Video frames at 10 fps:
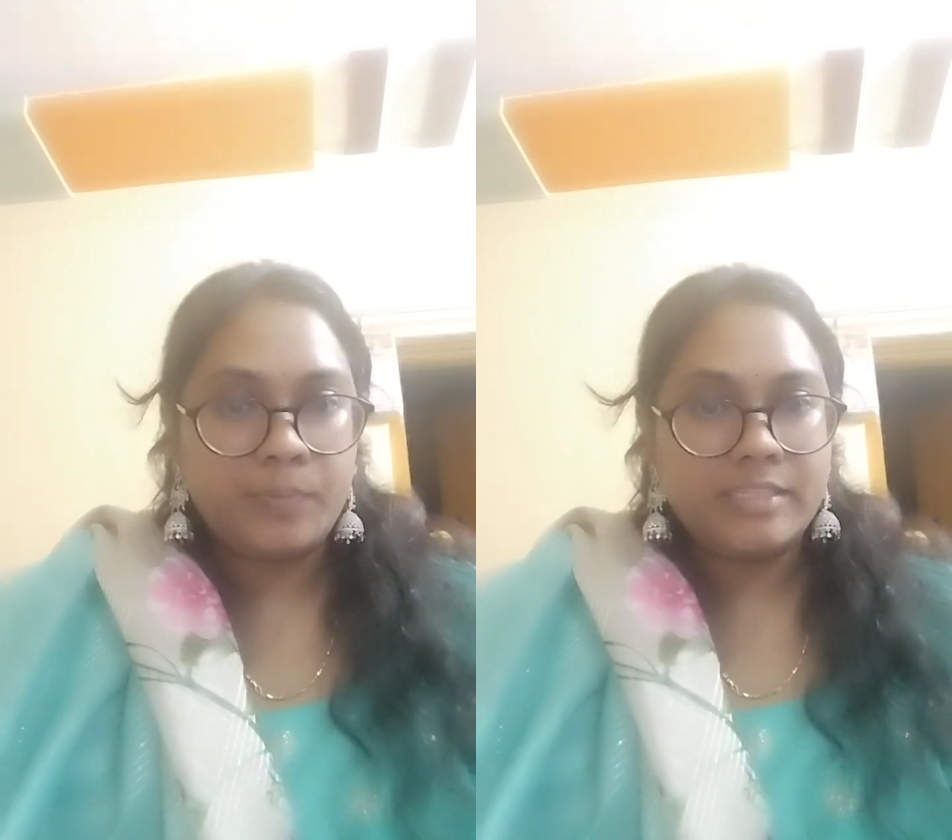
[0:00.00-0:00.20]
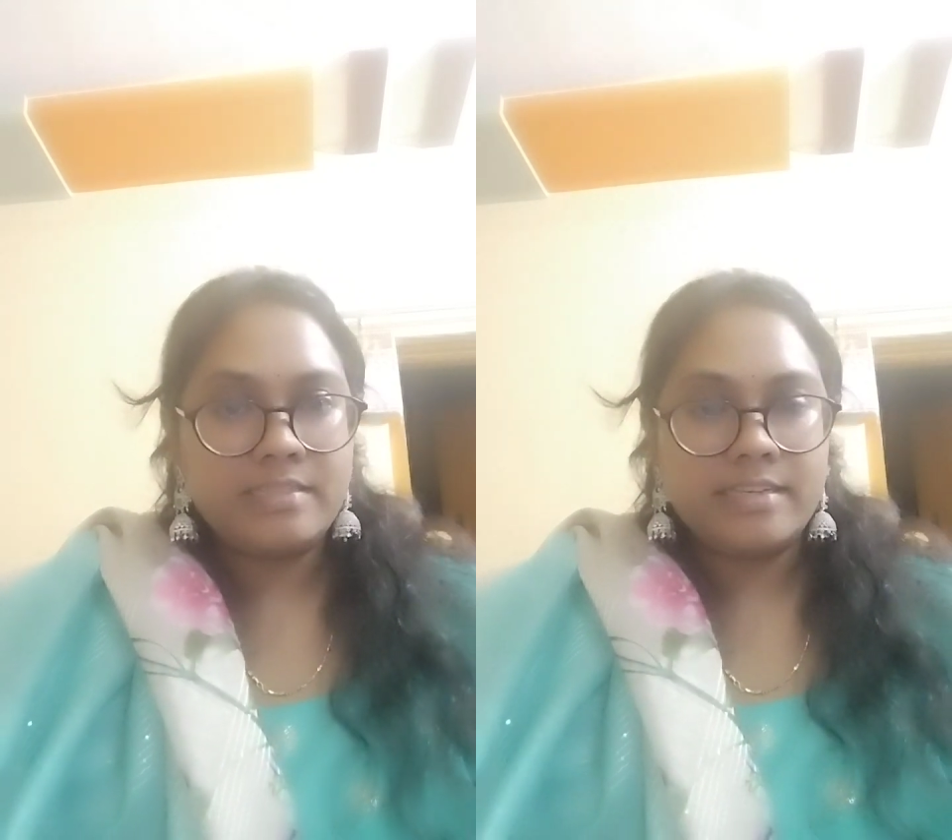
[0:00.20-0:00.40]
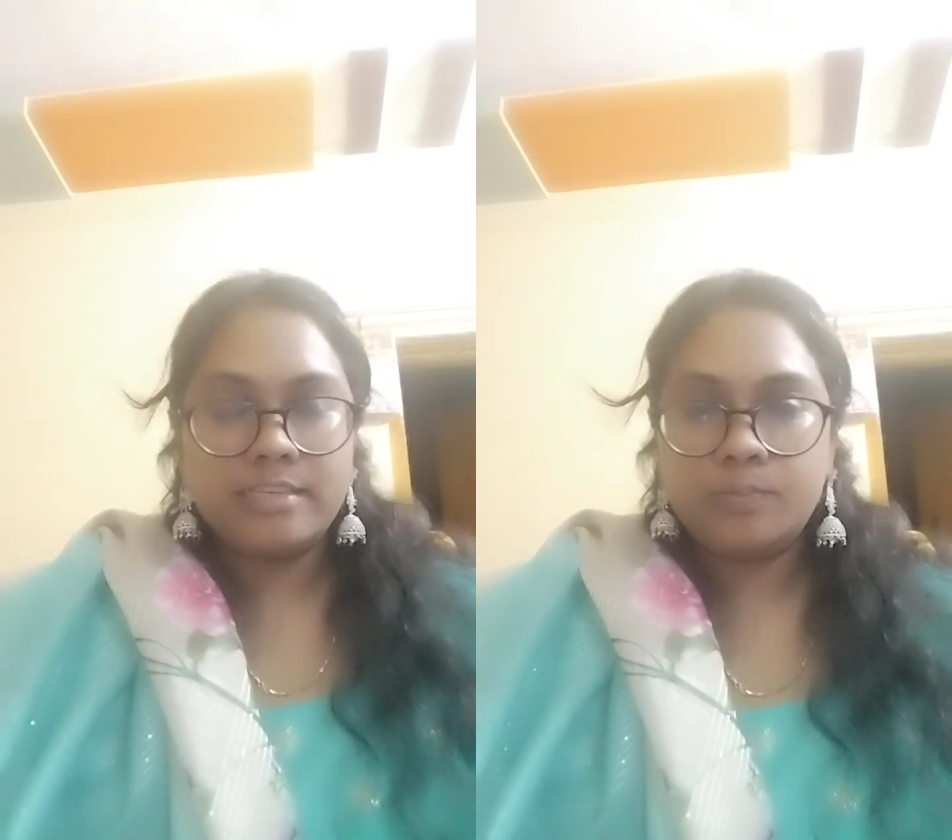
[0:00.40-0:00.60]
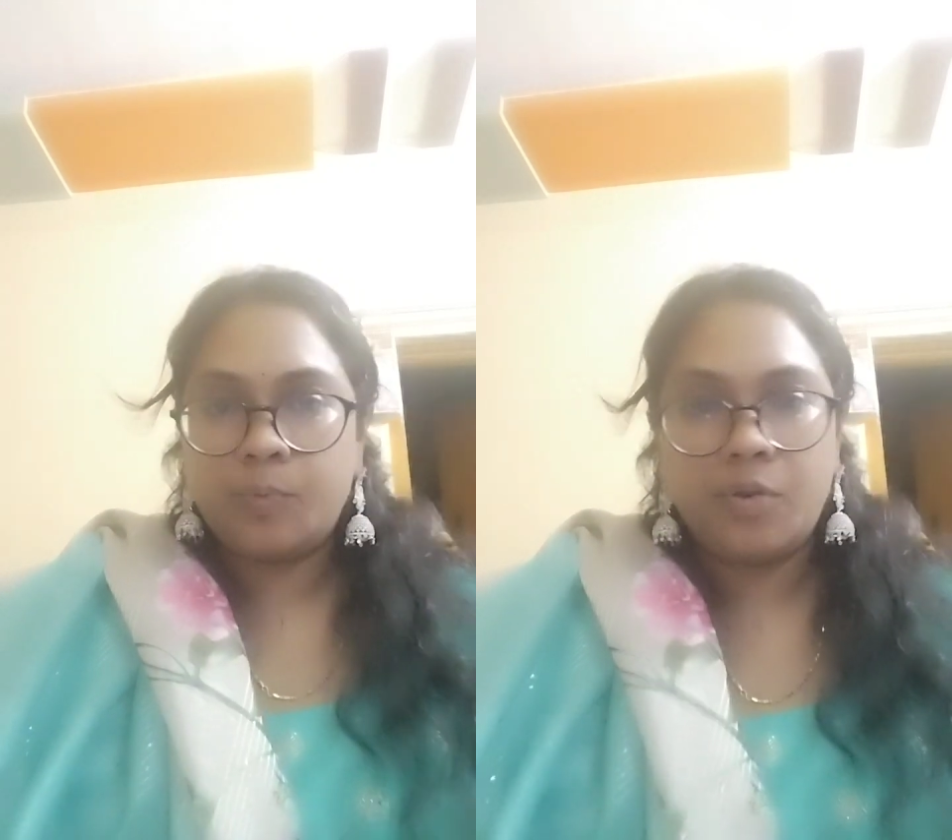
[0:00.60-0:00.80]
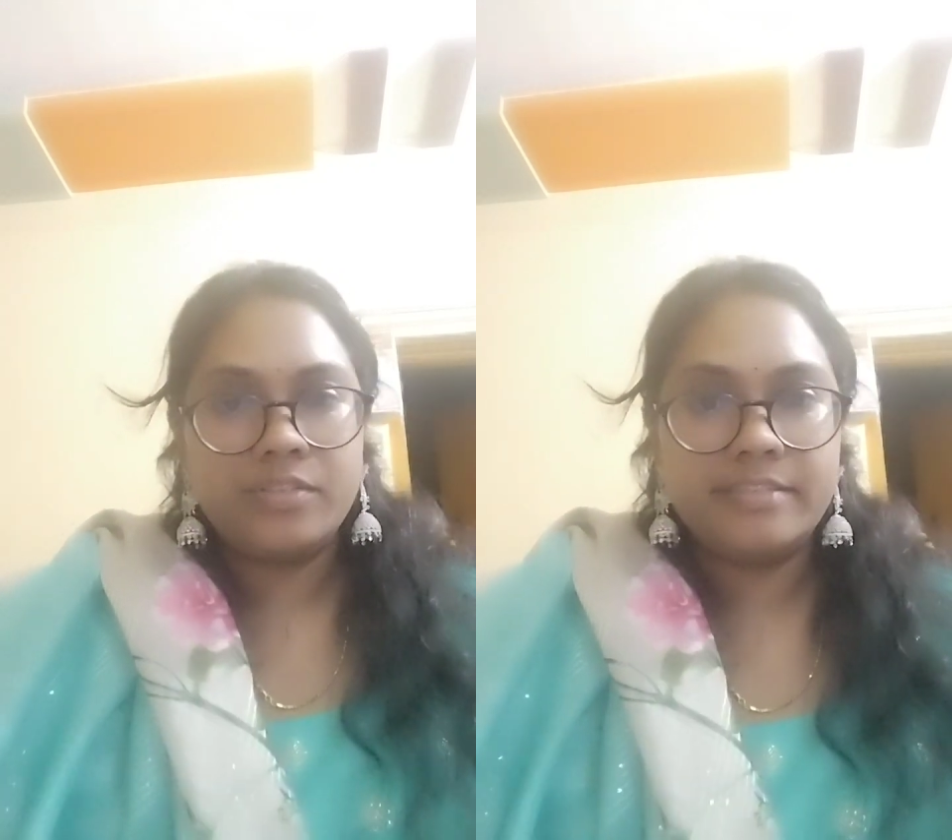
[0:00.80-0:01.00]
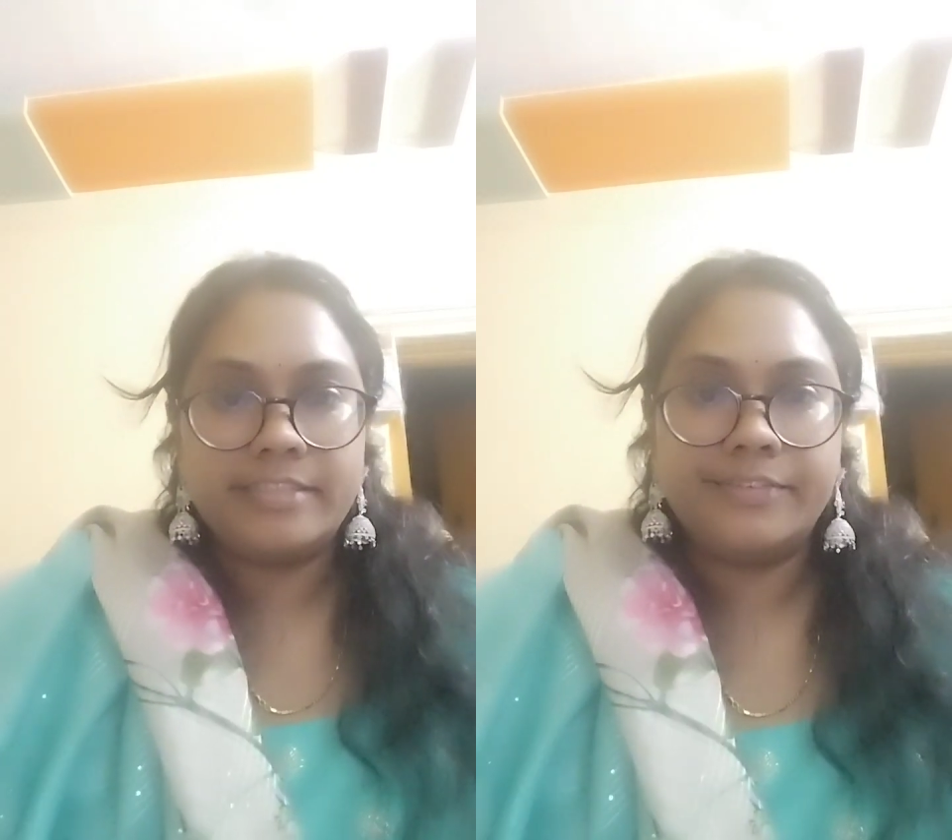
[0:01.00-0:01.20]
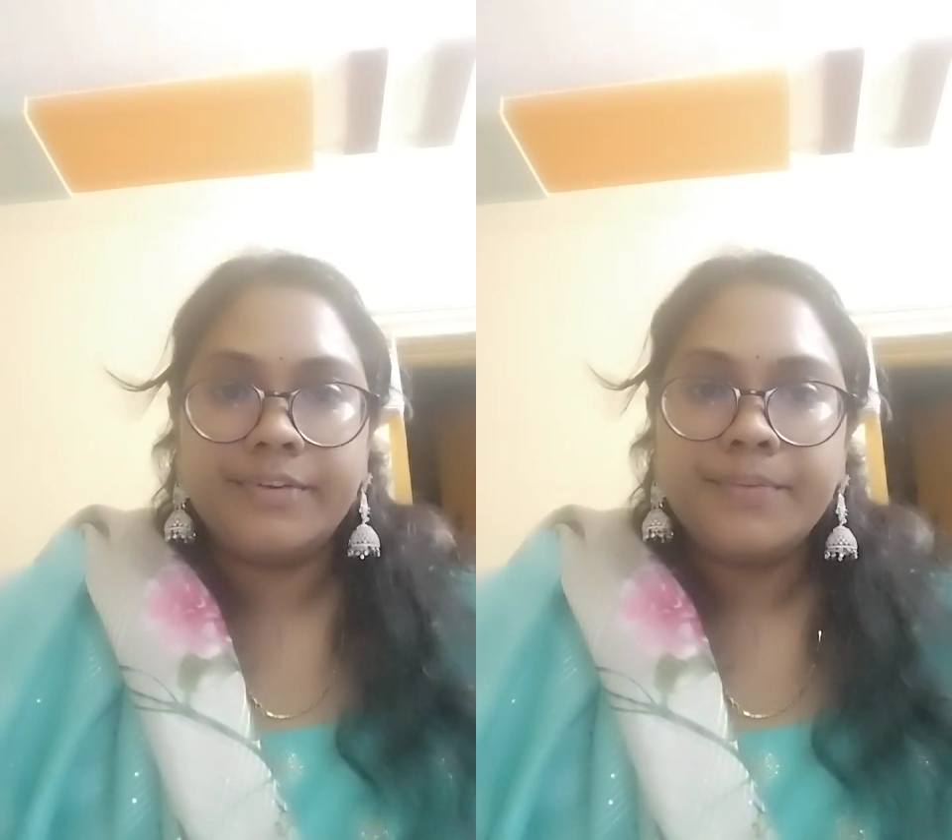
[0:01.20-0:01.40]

test is positive.